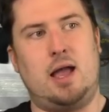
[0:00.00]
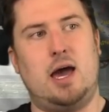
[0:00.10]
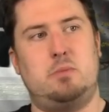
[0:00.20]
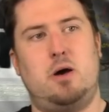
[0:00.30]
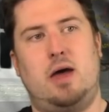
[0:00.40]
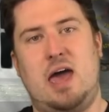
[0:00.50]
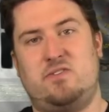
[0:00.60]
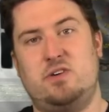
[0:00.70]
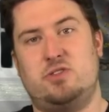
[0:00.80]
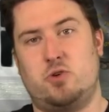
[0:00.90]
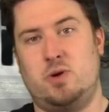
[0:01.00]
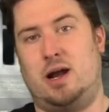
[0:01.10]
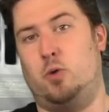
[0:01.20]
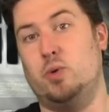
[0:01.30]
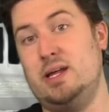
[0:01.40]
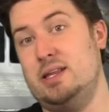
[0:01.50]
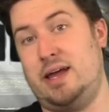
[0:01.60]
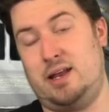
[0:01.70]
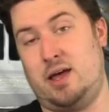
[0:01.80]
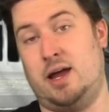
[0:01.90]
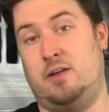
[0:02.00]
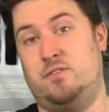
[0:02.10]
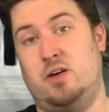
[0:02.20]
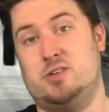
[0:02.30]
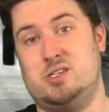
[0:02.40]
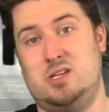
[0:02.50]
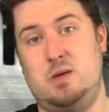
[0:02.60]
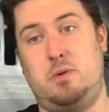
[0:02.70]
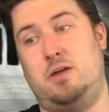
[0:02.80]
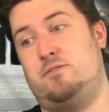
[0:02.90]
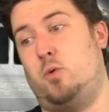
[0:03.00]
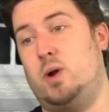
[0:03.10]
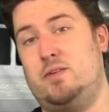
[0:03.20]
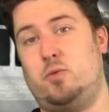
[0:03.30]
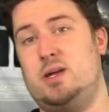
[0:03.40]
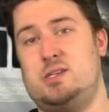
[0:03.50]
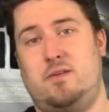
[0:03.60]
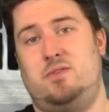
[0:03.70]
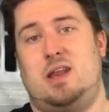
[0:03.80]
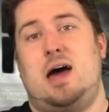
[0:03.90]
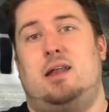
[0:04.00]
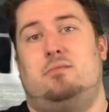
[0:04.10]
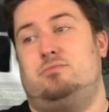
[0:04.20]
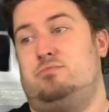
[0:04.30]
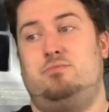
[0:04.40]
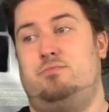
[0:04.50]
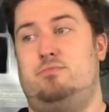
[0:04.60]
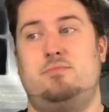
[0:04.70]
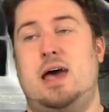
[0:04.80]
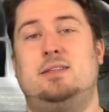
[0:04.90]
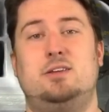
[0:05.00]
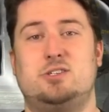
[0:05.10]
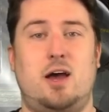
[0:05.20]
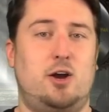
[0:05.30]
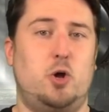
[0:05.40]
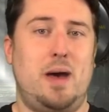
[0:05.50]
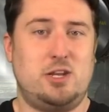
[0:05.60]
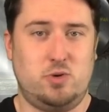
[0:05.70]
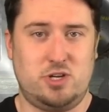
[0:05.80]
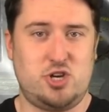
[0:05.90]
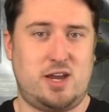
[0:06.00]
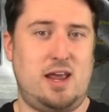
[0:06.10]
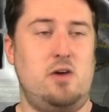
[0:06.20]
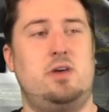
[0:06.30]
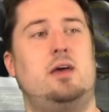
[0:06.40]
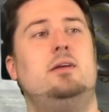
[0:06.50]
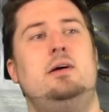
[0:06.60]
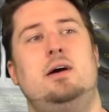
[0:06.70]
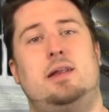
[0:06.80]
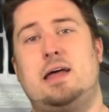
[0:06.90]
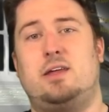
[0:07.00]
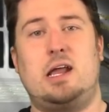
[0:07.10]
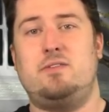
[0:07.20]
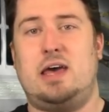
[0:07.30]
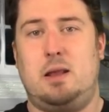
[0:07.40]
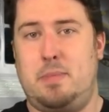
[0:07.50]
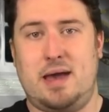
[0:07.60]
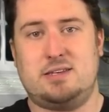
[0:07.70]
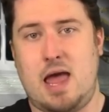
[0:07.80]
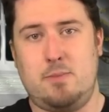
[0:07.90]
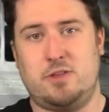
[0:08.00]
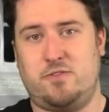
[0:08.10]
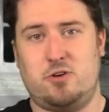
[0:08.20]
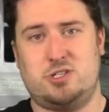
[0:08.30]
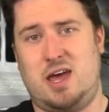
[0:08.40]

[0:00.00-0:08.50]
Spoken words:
I got about halfway through it on a really late night and fell asleep. And for whatever reason, I've not had the desire to go back to it to check it out yet. Not that I even had a bad time with the first